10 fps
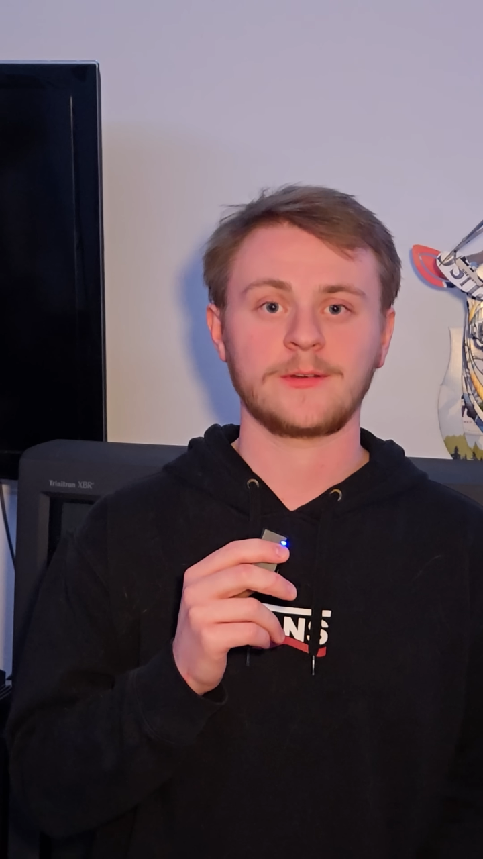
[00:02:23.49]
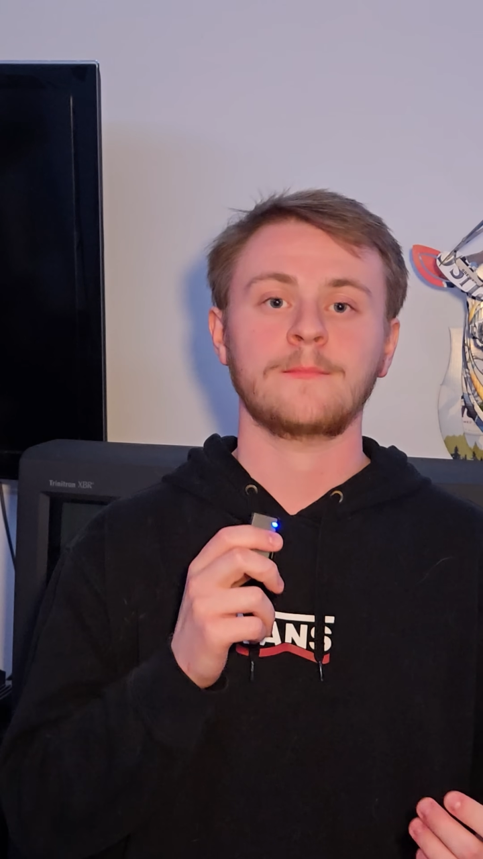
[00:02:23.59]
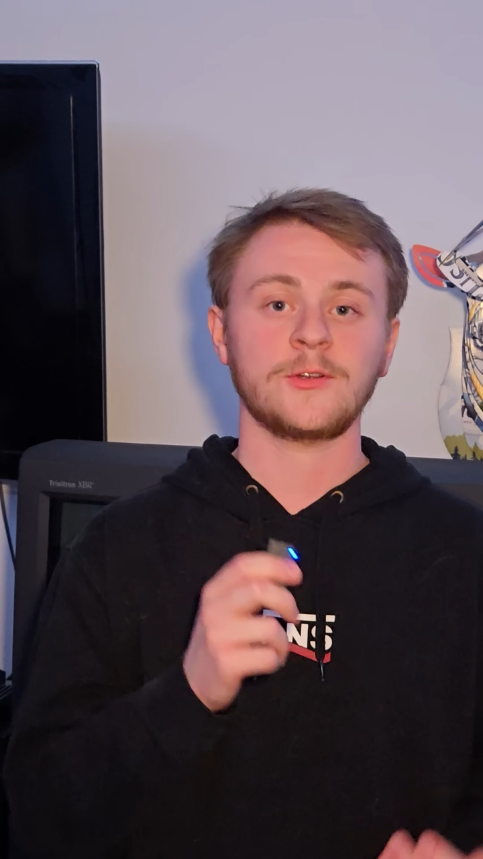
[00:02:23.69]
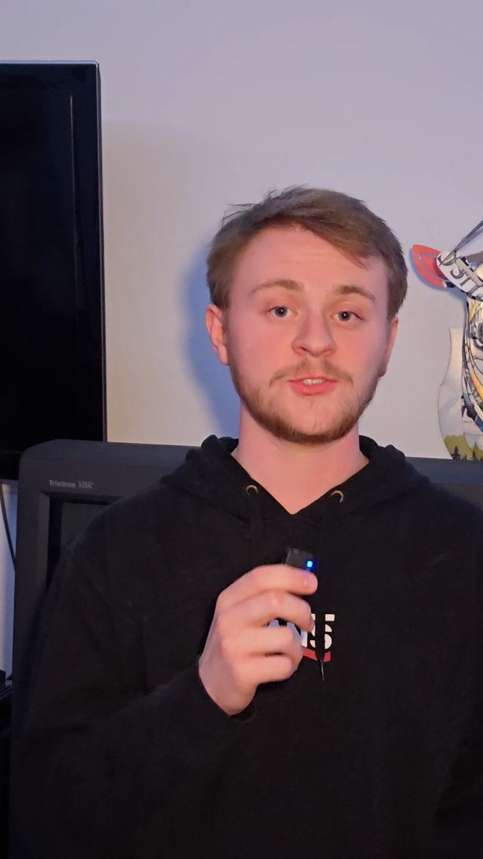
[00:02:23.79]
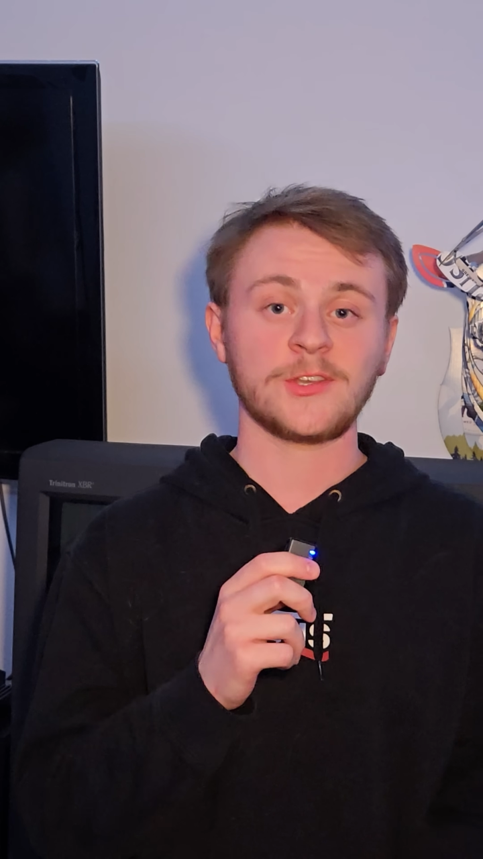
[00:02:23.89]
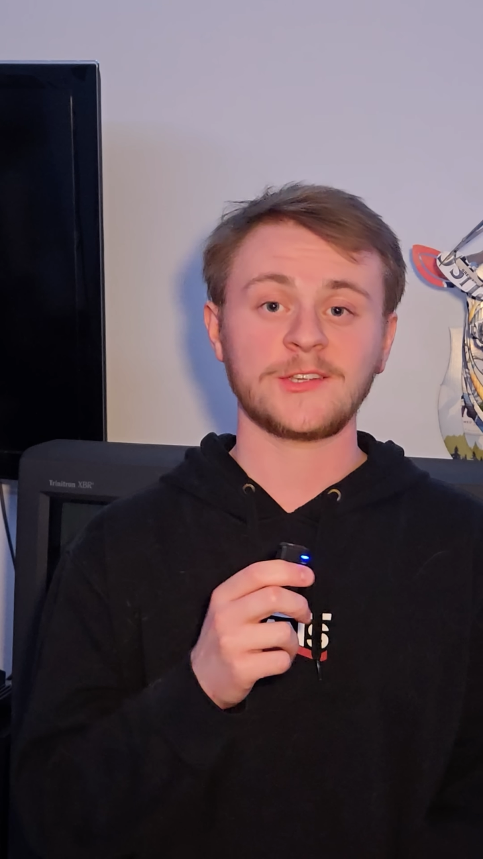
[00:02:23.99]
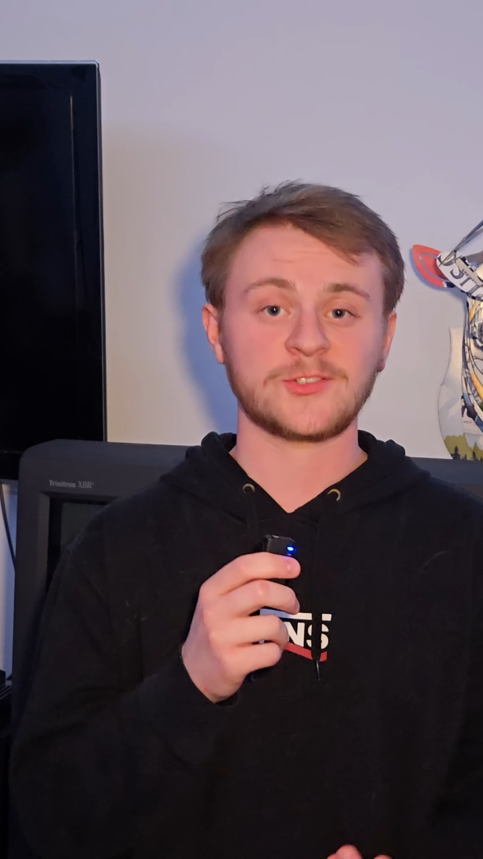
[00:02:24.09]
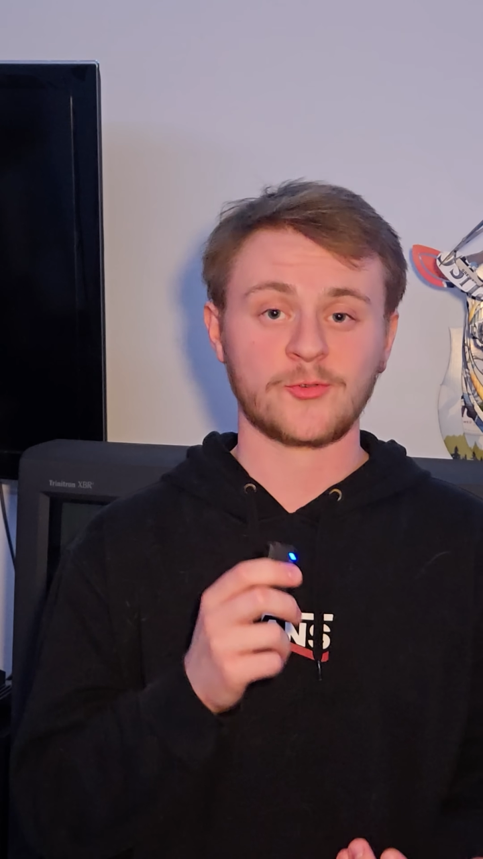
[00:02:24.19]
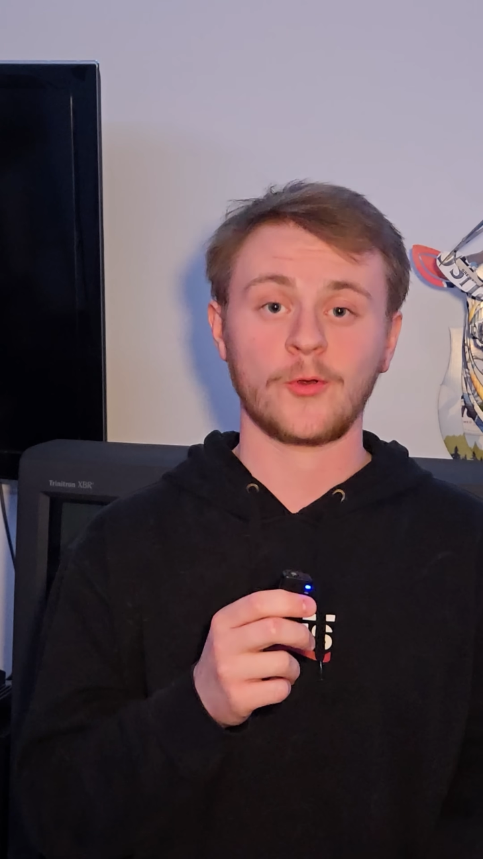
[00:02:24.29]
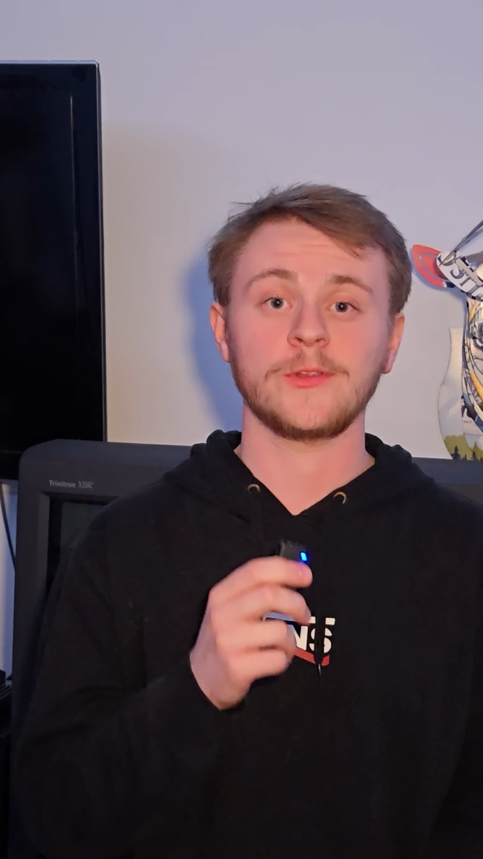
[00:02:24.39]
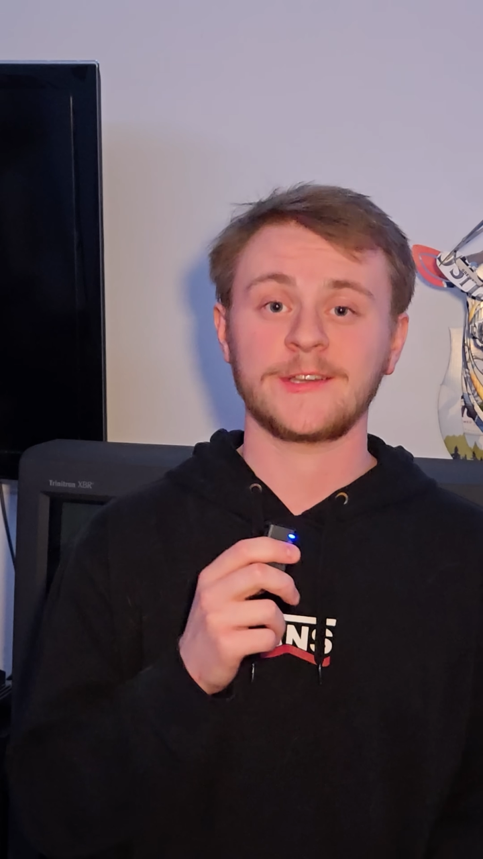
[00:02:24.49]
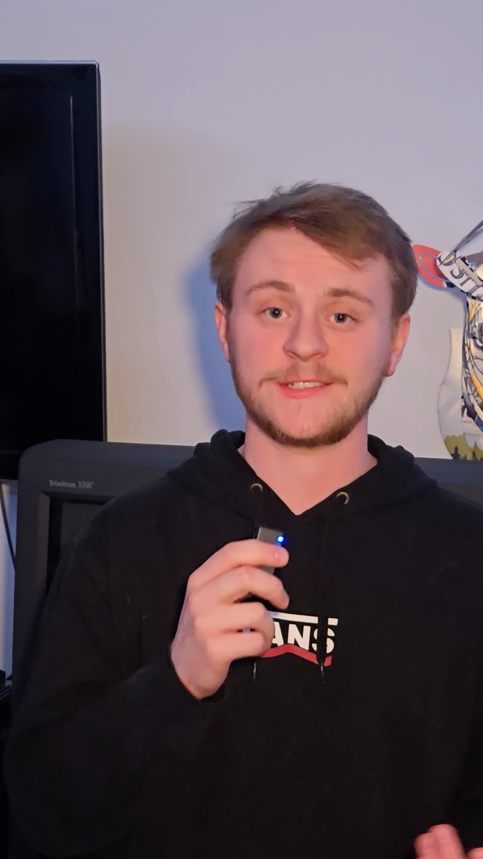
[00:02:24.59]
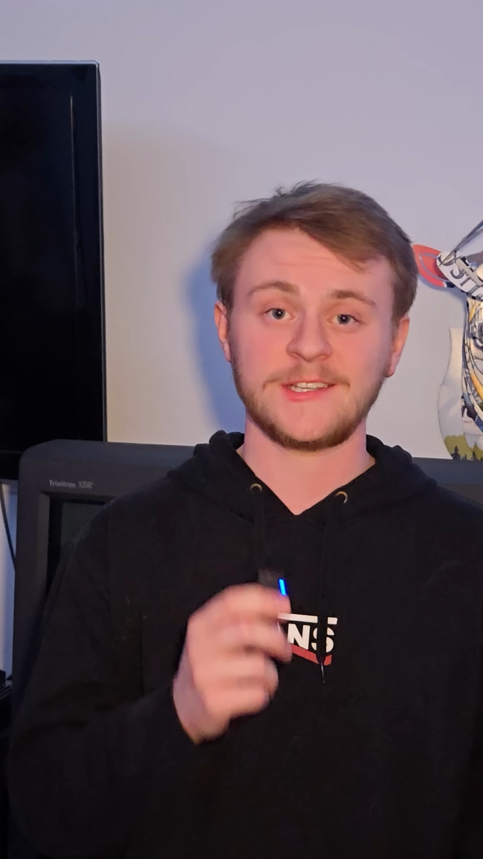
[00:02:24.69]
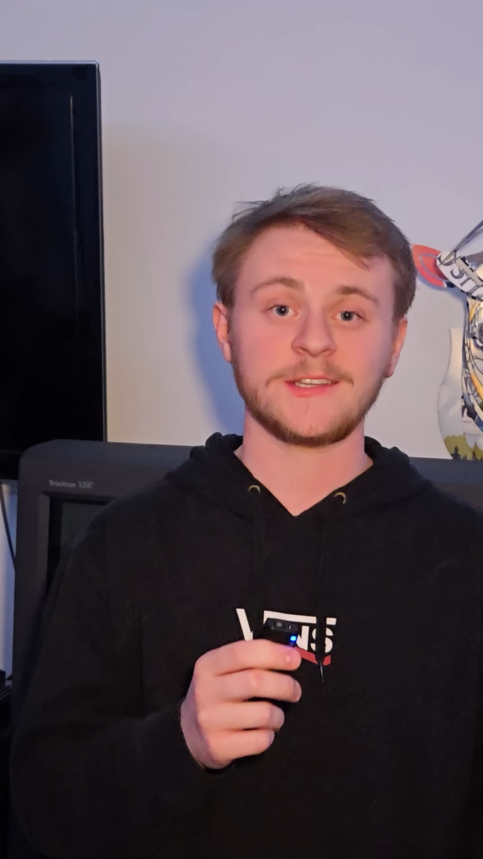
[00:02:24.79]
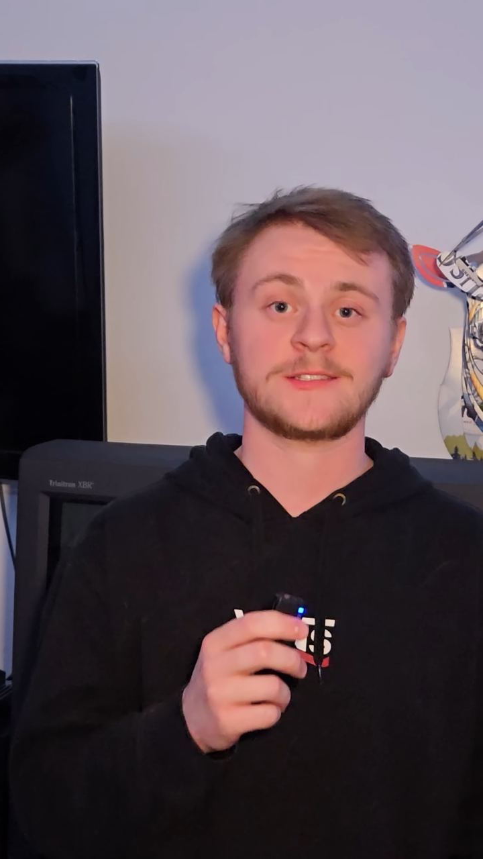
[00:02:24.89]
Much like
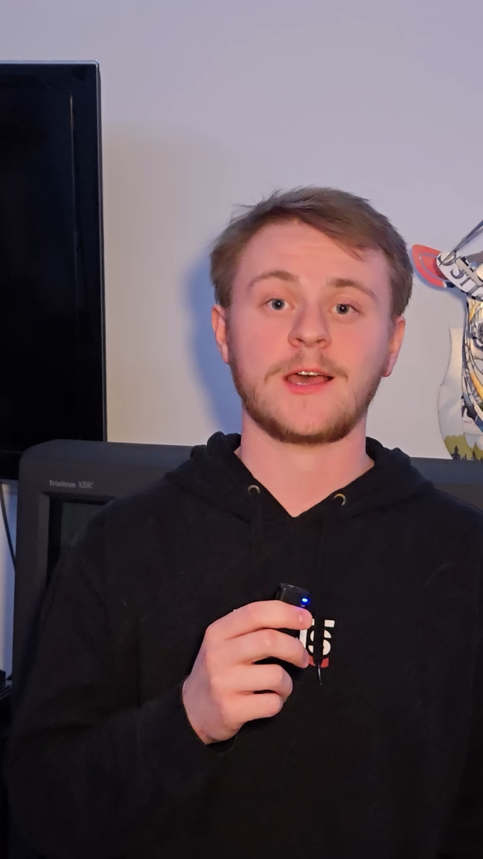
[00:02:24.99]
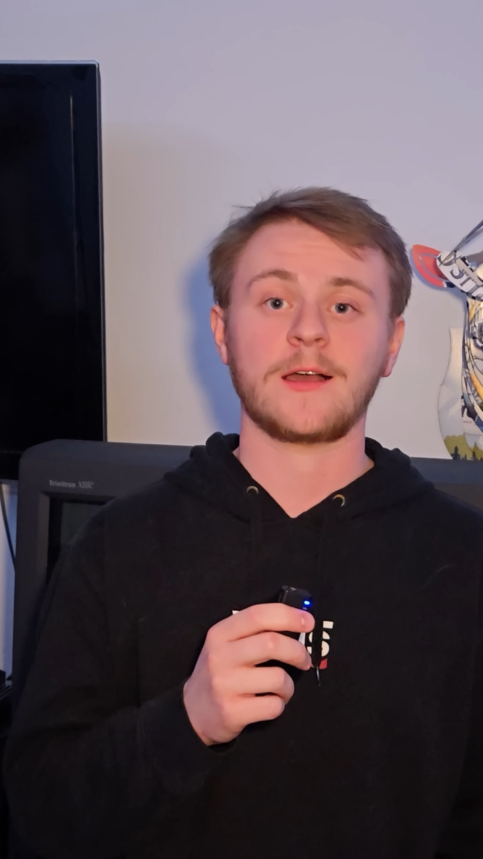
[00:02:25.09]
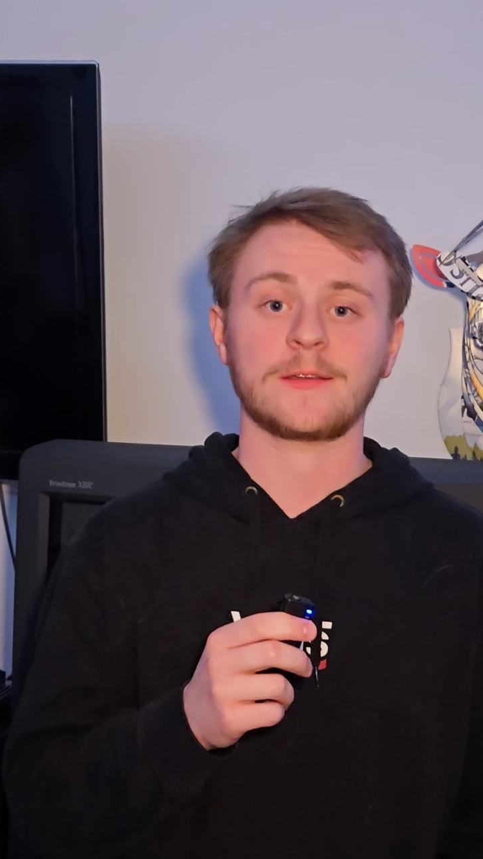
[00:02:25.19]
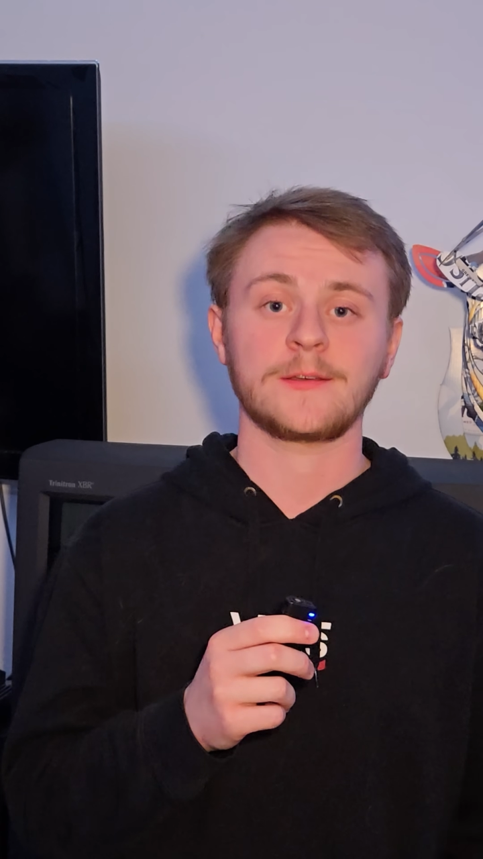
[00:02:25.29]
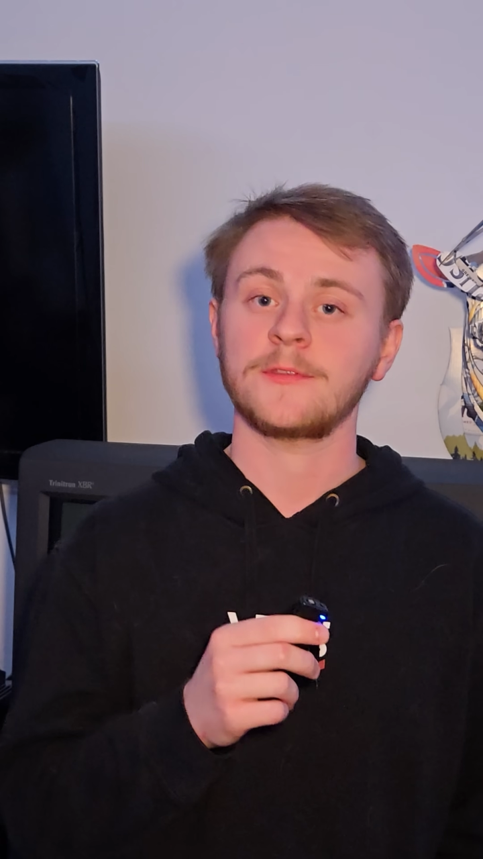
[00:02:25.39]
scrolling TikTok.